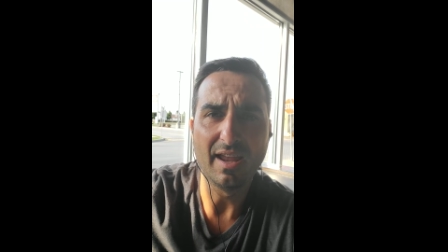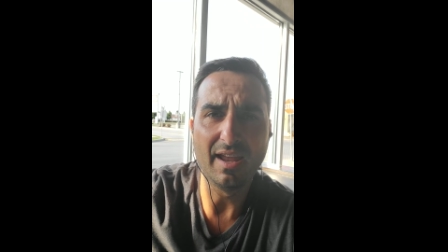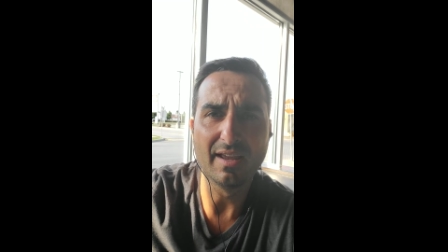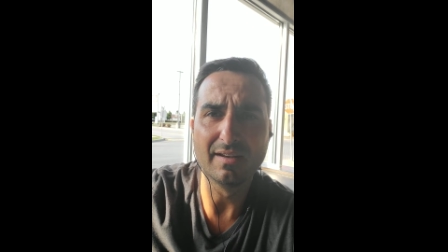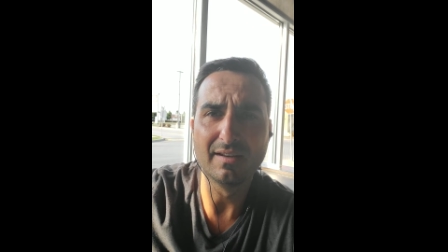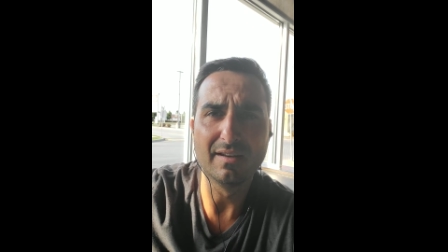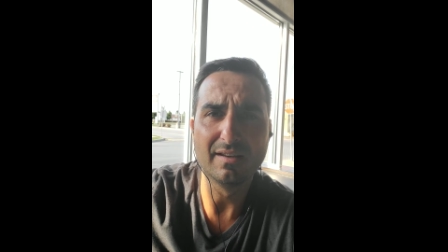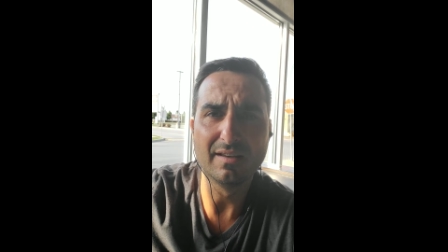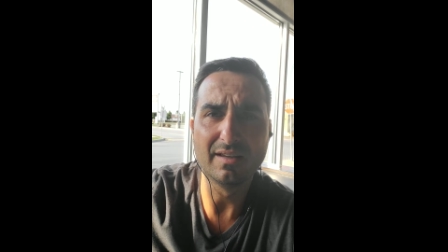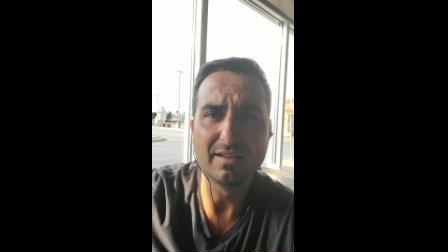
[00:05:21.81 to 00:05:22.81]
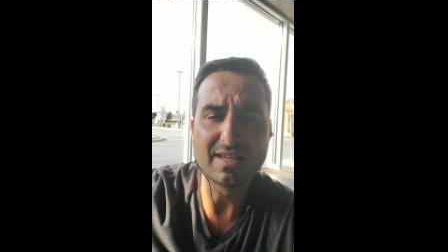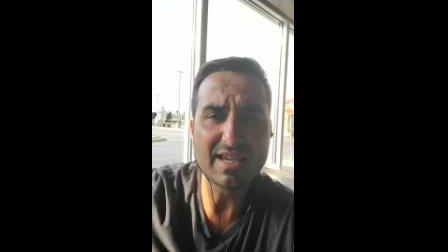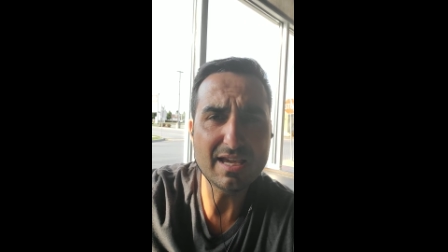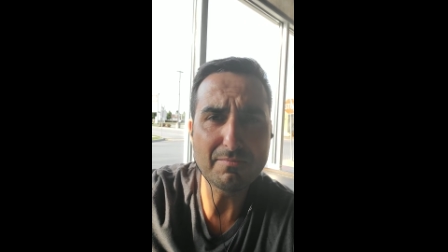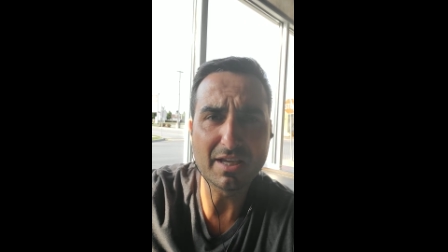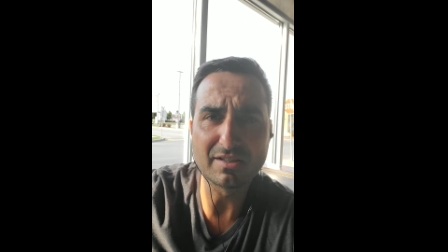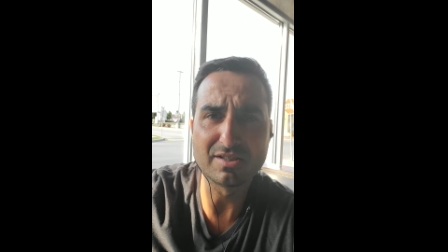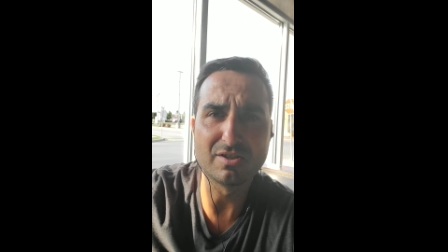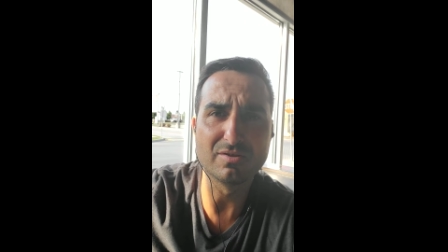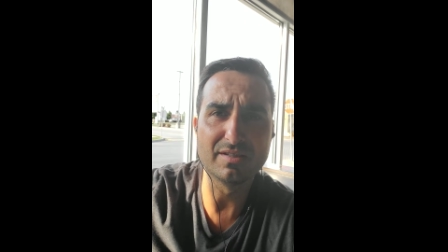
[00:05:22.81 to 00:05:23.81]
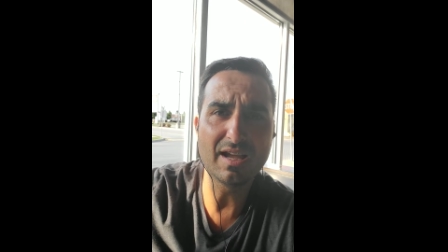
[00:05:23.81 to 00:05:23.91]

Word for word: And you can't make excuses.